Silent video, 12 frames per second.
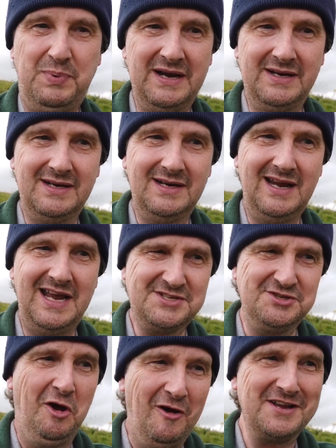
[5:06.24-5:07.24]
But
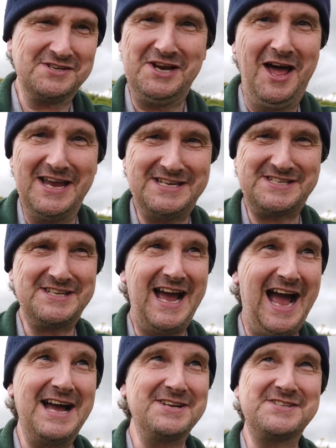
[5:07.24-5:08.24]
it's not as light
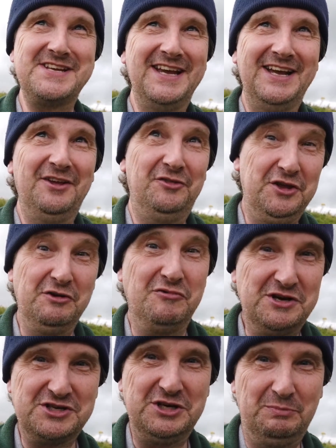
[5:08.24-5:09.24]
as the
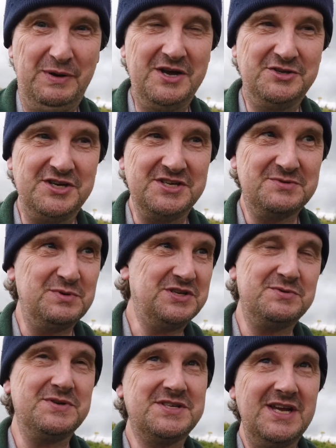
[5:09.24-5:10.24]
original purchase,
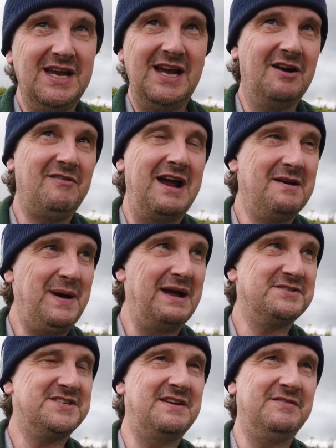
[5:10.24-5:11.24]
which was around
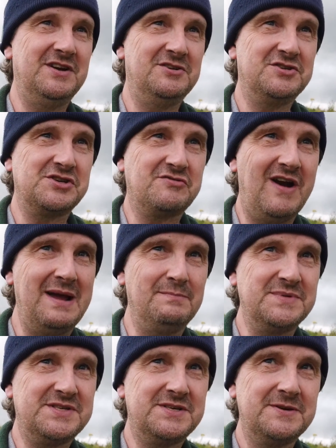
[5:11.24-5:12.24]
about 700
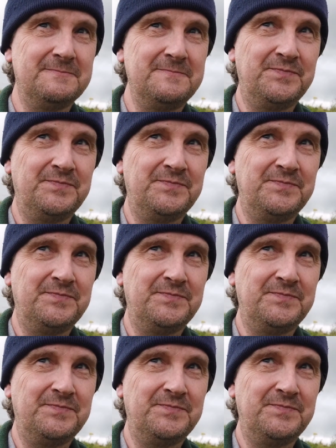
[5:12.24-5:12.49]
grams.